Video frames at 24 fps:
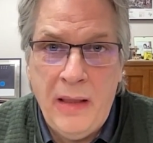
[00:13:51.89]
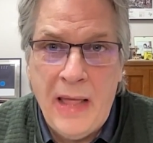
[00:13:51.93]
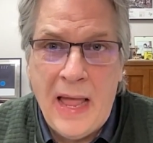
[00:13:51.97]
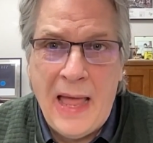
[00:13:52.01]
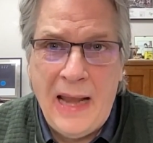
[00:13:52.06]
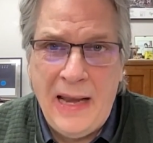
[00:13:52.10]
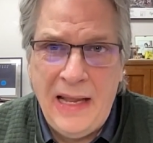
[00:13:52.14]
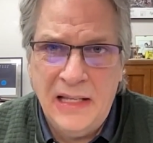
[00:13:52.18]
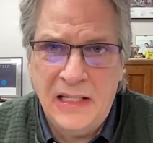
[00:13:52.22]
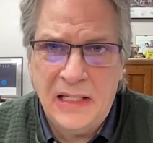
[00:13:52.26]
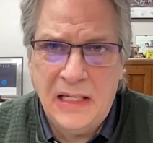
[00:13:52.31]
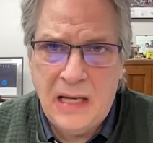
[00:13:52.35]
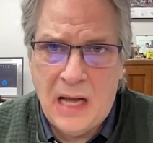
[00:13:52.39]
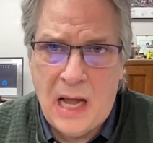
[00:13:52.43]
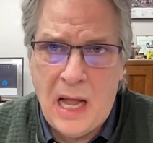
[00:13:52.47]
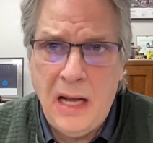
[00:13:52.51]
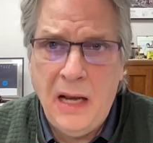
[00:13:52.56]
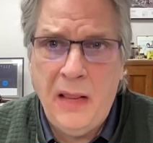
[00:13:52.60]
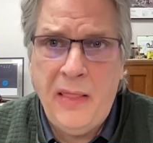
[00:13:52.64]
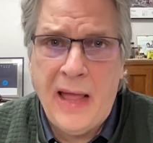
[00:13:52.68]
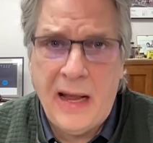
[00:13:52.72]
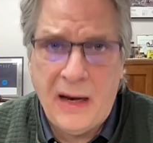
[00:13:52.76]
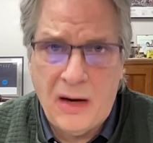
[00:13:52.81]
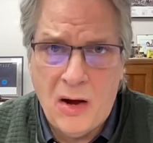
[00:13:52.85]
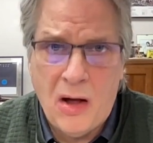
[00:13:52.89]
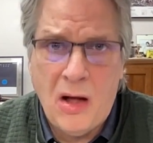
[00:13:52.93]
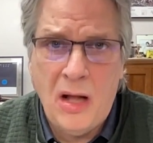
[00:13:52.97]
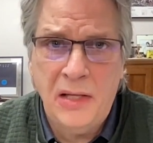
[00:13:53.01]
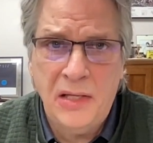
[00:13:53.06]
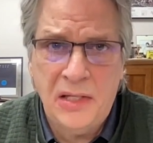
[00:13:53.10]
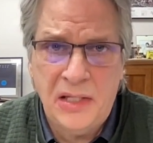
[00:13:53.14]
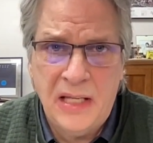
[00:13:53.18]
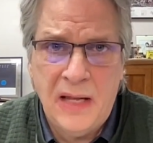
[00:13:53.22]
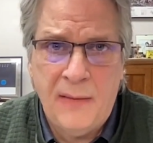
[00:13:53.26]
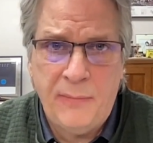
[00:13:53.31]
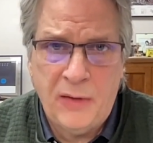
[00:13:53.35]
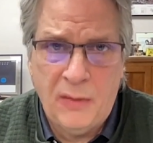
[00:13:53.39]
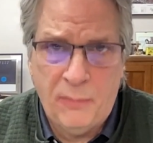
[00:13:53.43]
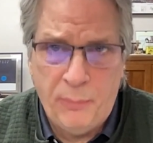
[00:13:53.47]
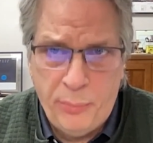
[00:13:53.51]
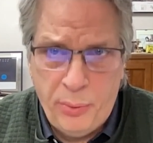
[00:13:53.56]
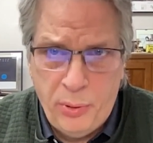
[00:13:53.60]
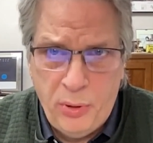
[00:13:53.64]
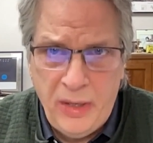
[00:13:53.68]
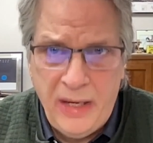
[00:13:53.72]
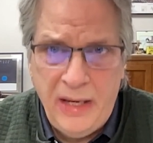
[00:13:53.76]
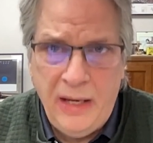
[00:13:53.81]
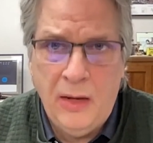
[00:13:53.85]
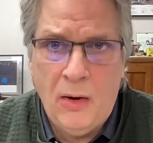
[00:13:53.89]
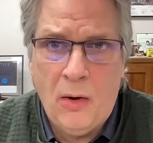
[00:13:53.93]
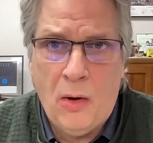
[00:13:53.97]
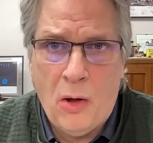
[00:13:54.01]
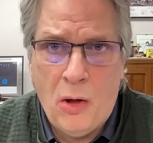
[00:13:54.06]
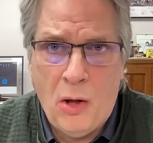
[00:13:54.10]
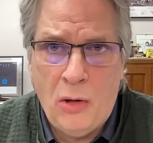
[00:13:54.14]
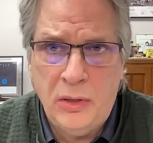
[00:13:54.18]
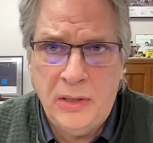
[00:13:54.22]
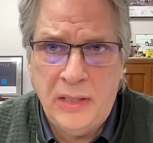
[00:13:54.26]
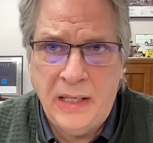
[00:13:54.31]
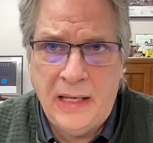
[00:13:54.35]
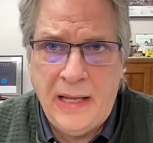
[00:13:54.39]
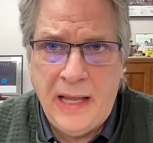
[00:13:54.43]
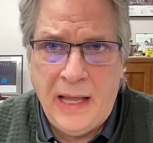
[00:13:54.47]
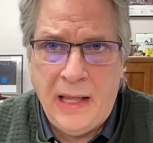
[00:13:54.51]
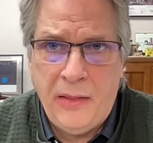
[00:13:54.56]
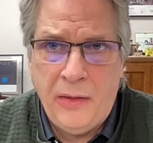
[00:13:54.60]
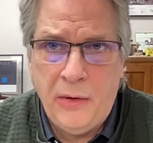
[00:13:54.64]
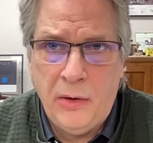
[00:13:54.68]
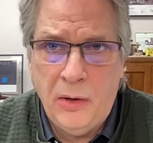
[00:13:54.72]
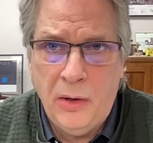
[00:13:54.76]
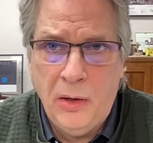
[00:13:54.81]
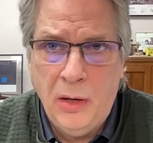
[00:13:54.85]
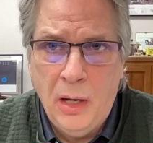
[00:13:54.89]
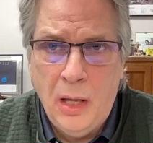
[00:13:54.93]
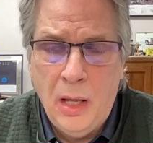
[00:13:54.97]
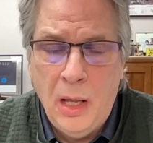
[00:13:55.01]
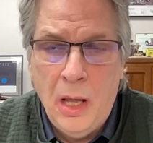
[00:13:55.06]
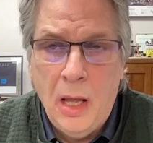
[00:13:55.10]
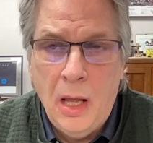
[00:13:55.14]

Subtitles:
that is kind of that concept of putting it all together